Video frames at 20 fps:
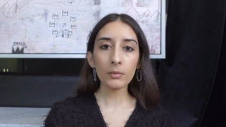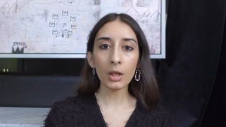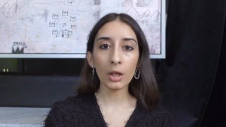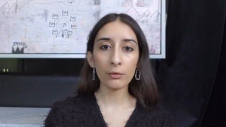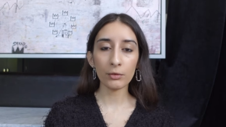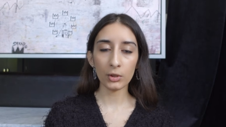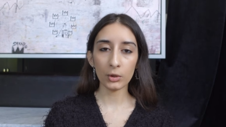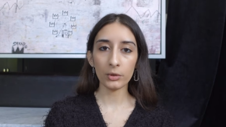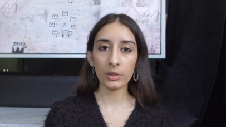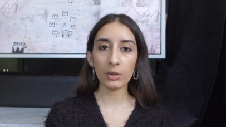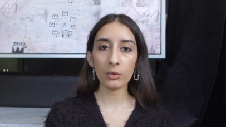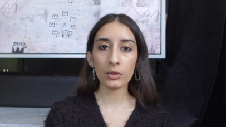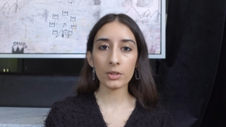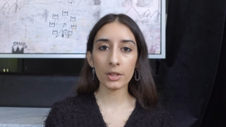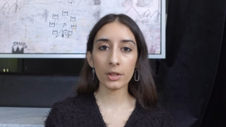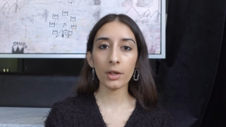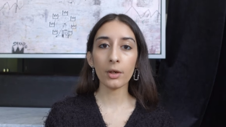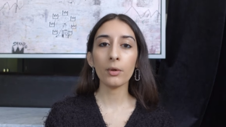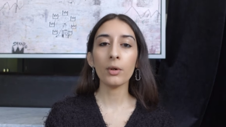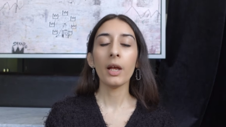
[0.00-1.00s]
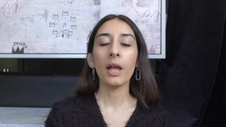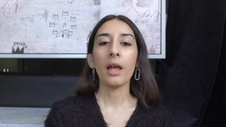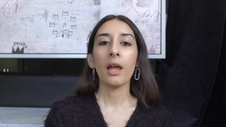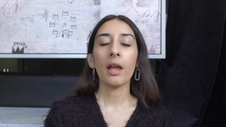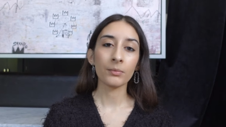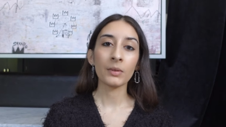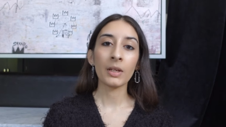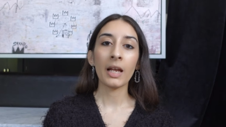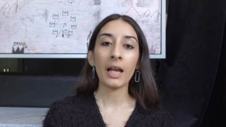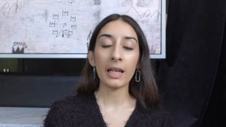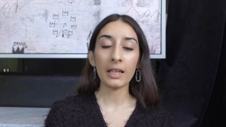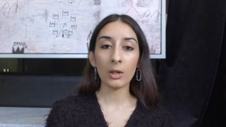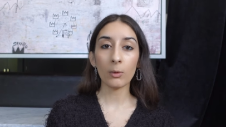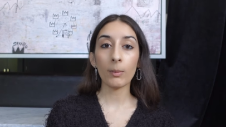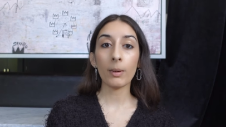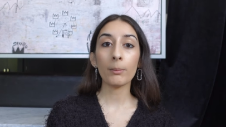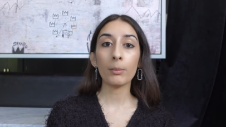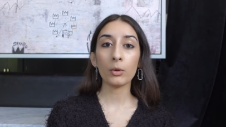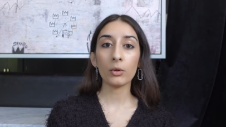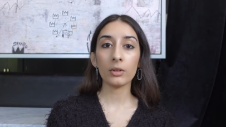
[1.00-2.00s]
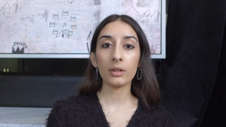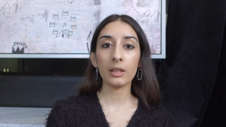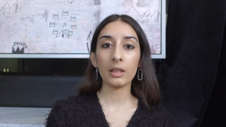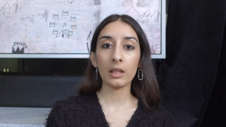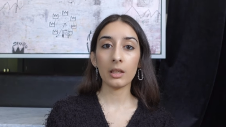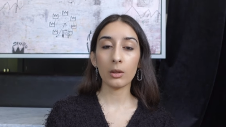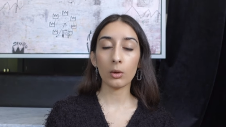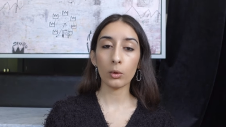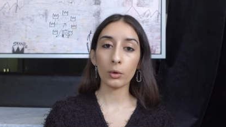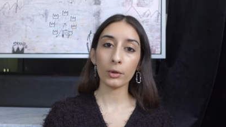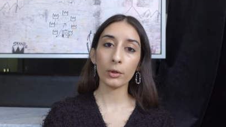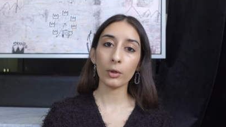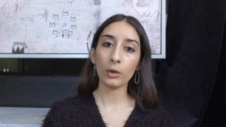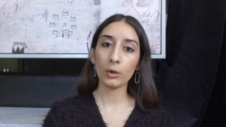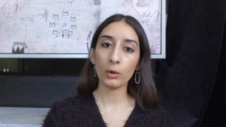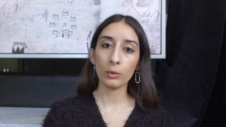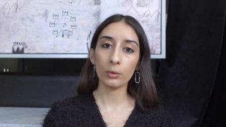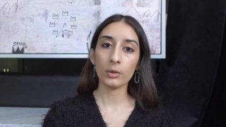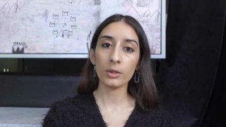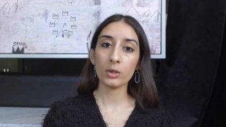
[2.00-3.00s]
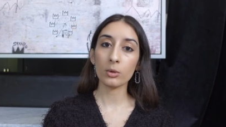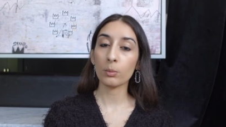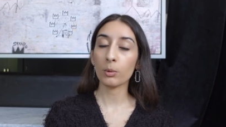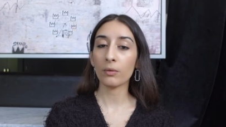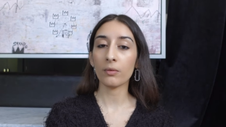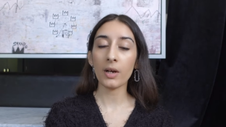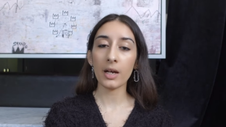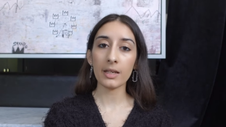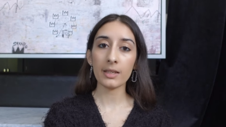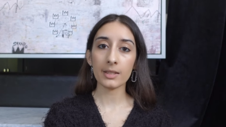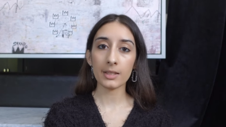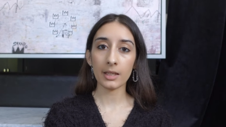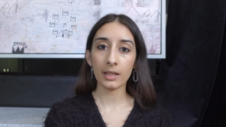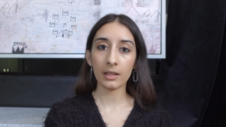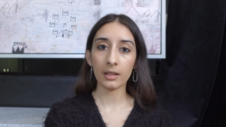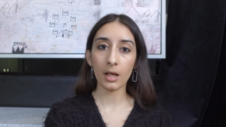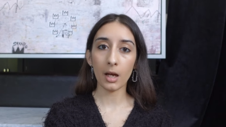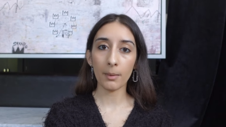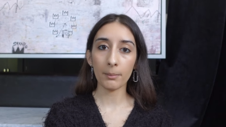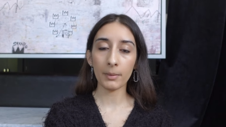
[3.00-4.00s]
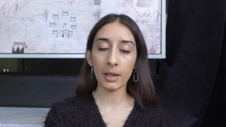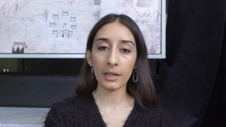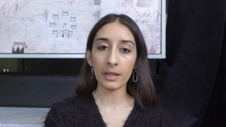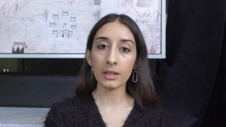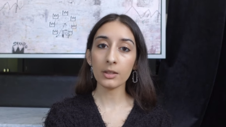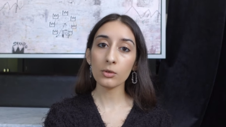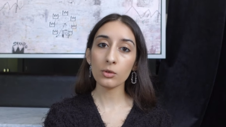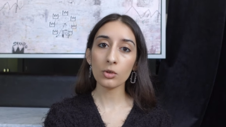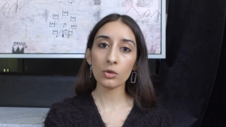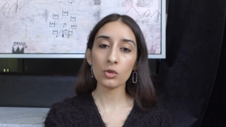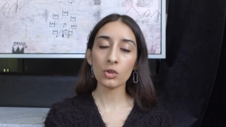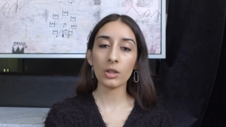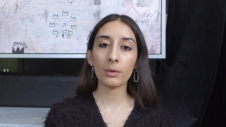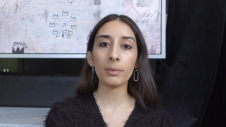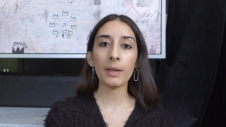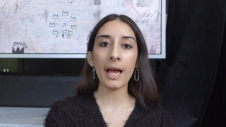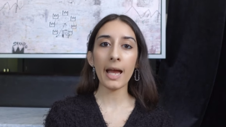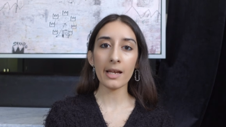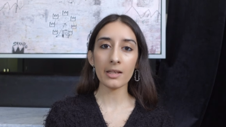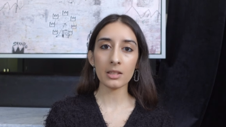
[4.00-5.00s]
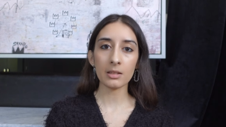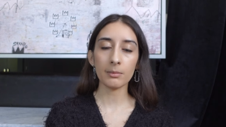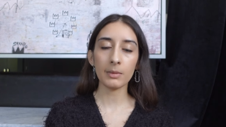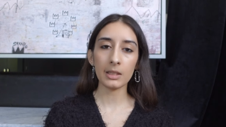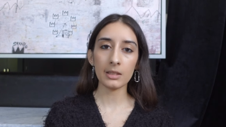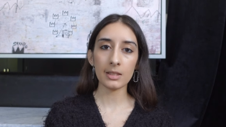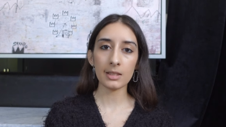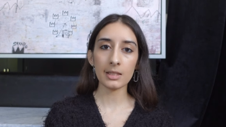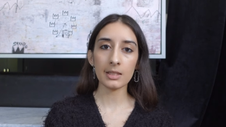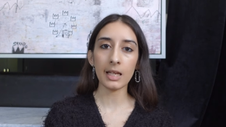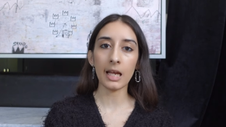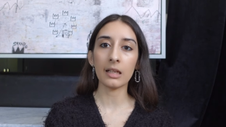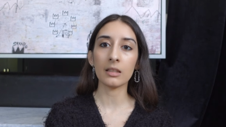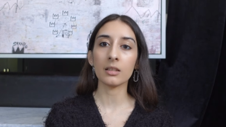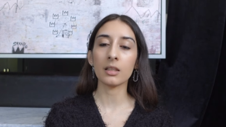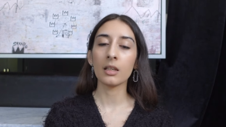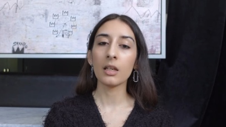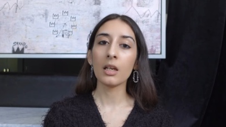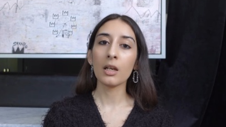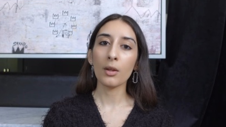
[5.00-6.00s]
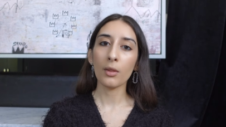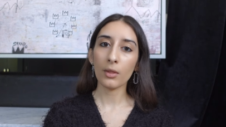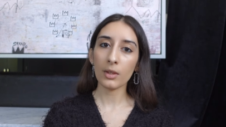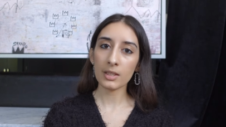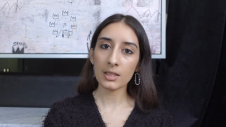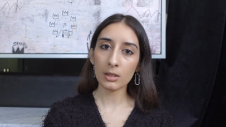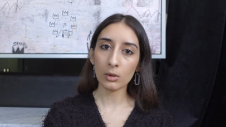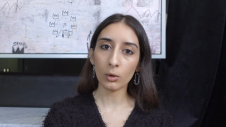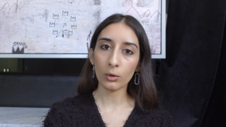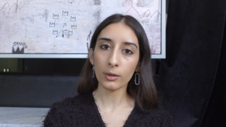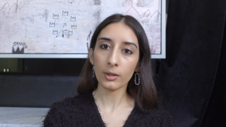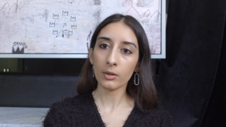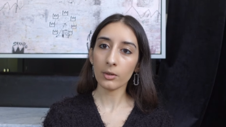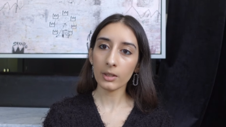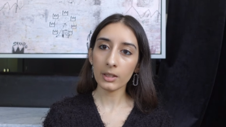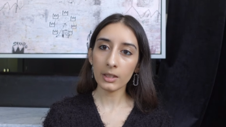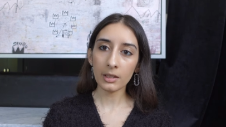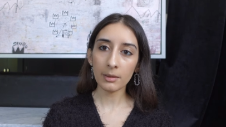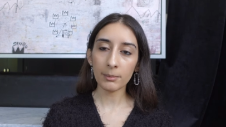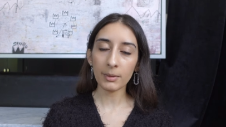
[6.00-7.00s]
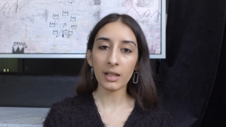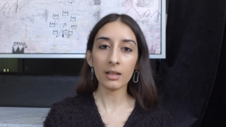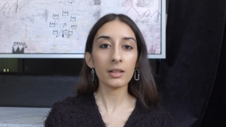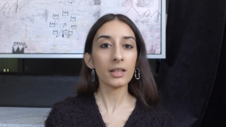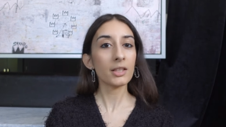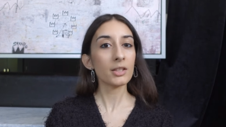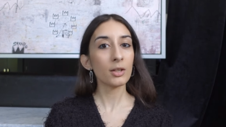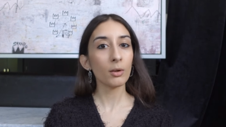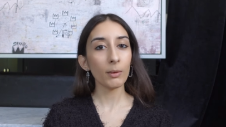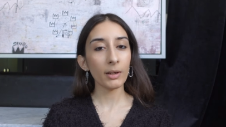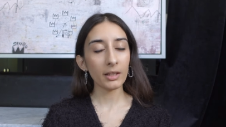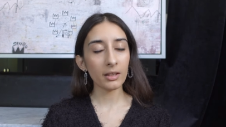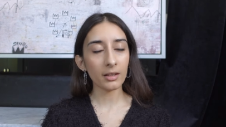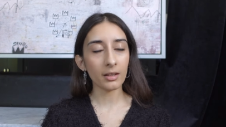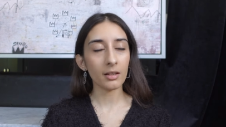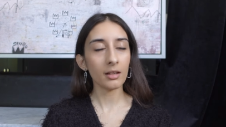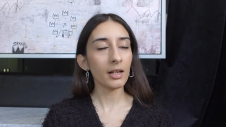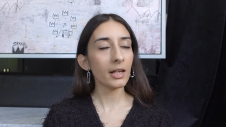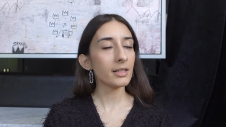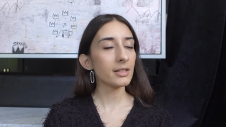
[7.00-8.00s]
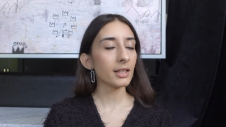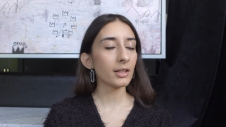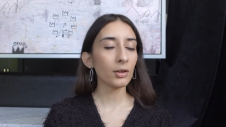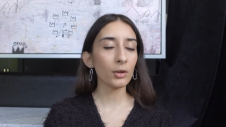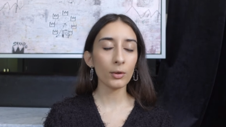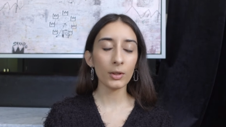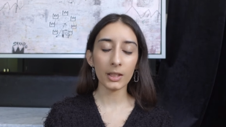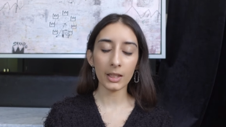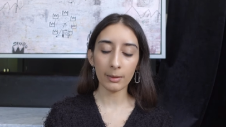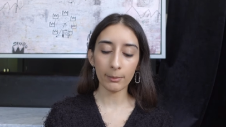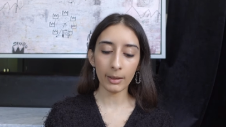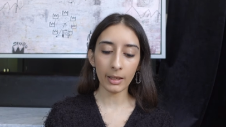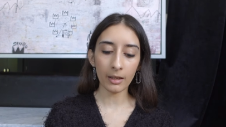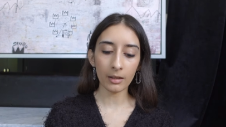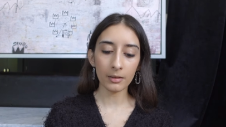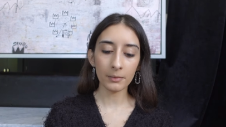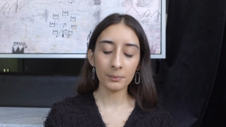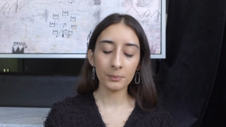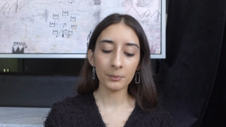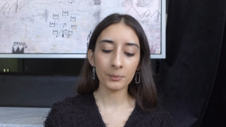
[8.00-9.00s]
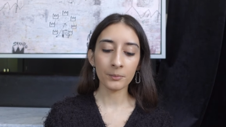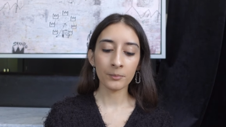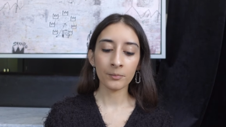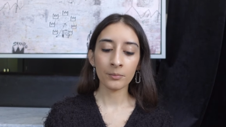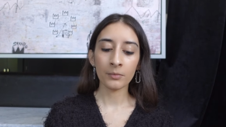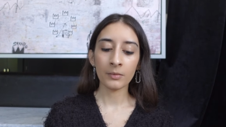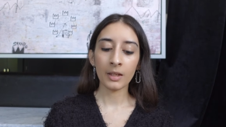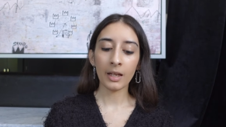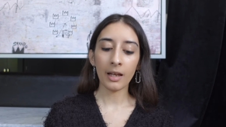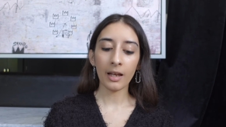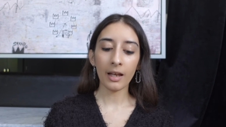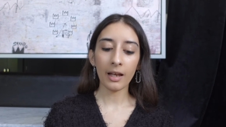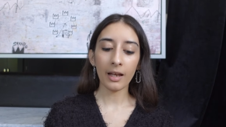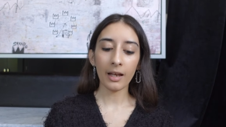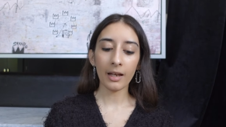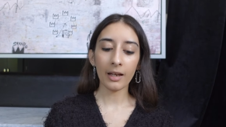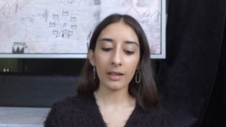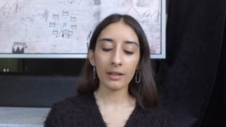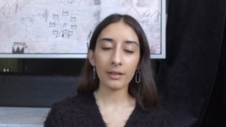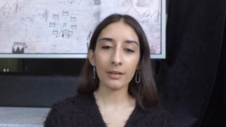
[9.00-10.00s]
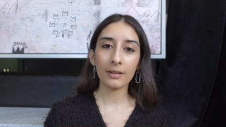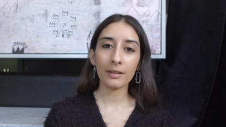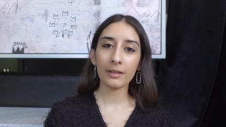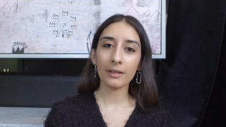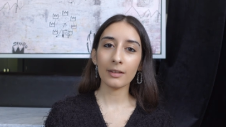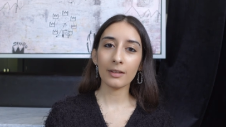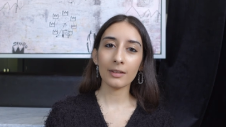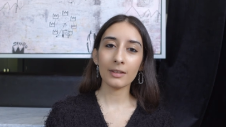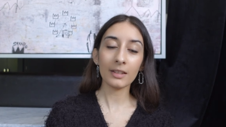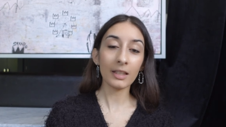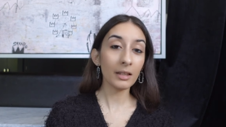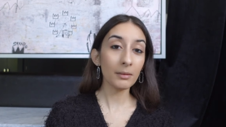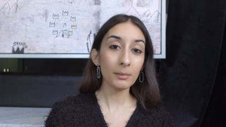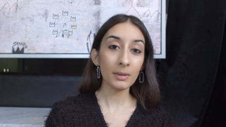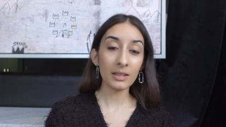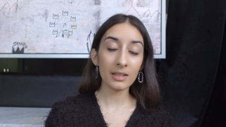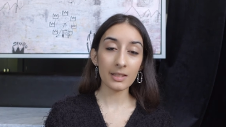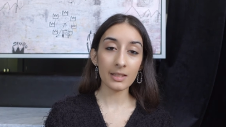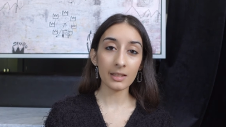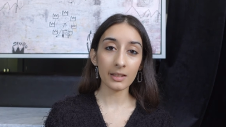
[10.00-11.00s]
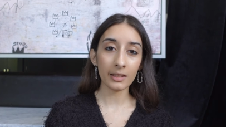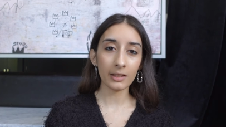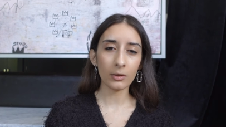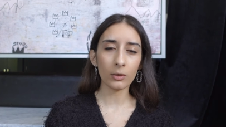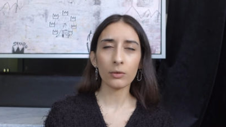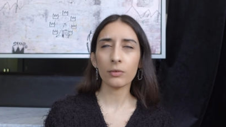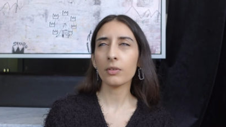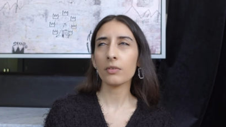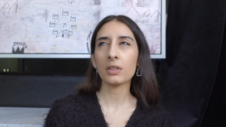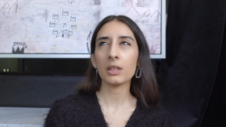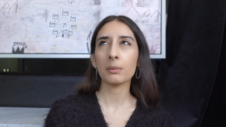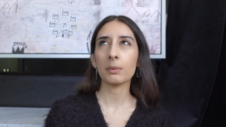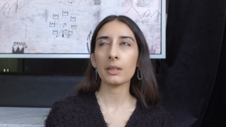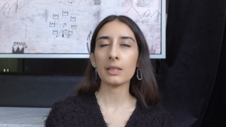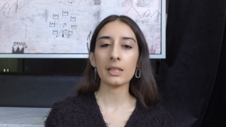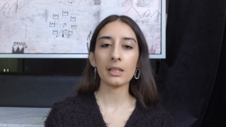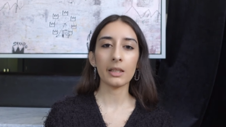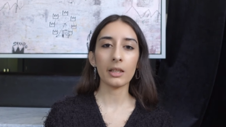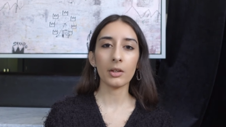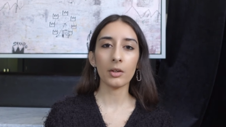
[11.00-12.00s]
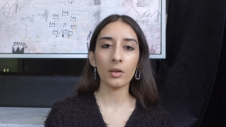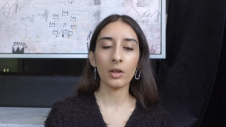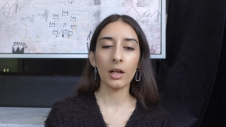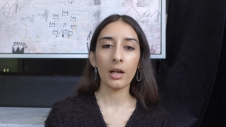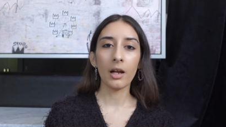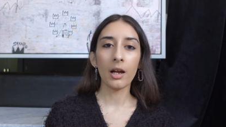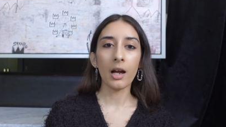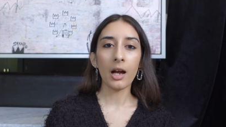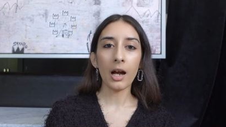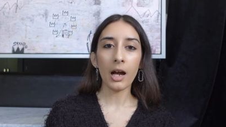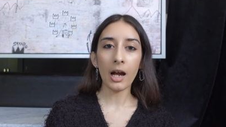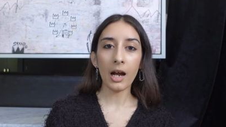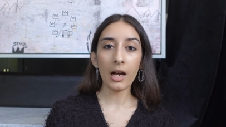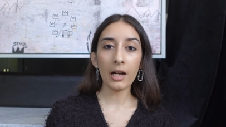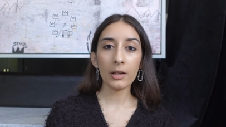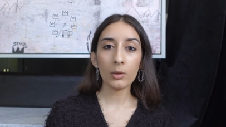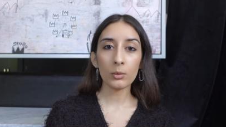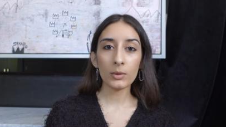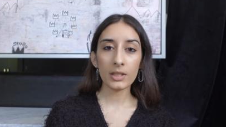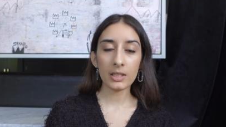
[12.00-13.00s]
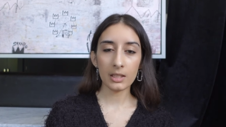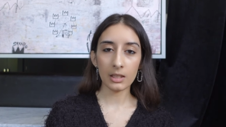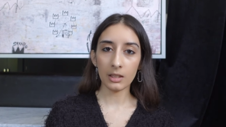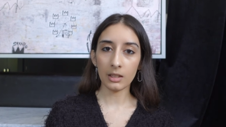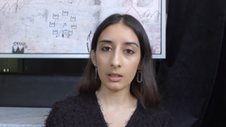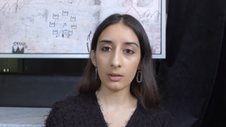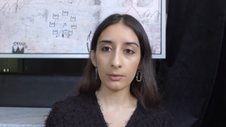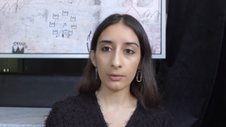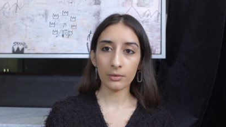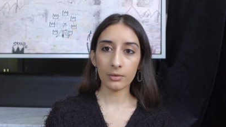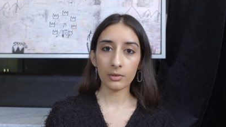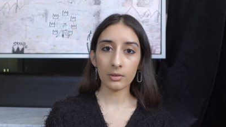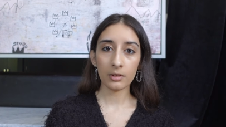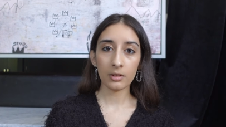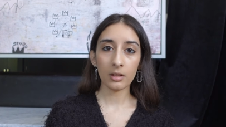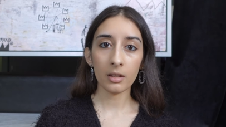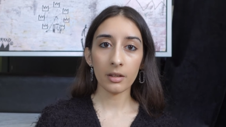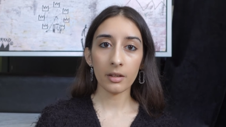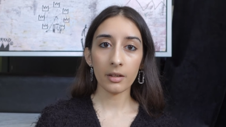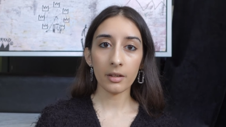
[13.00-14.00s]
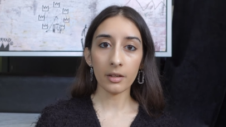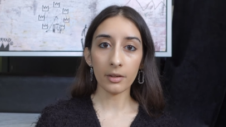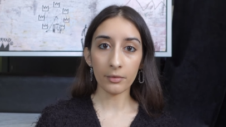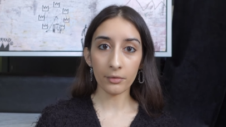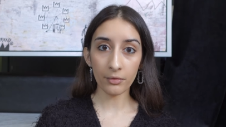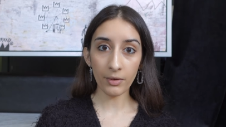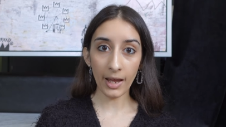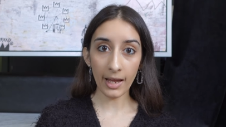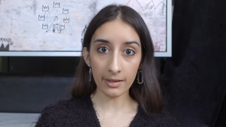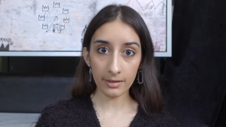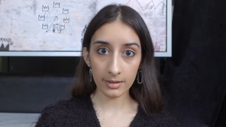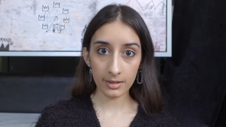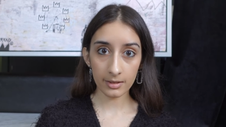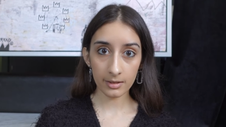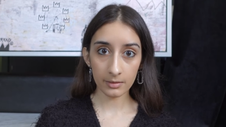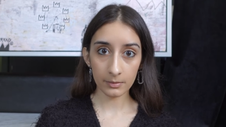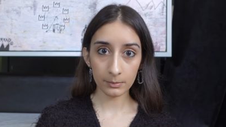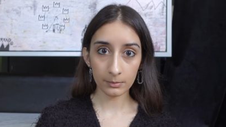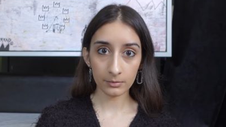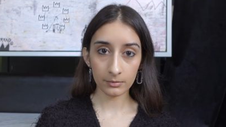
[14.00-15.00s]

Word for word: a few years ago and I remember the lawyer who was supervising my internship asked me to send this lawyer an email and so I did. I sent her an email and 10 minutes later, 15 minutes later, I receive a fax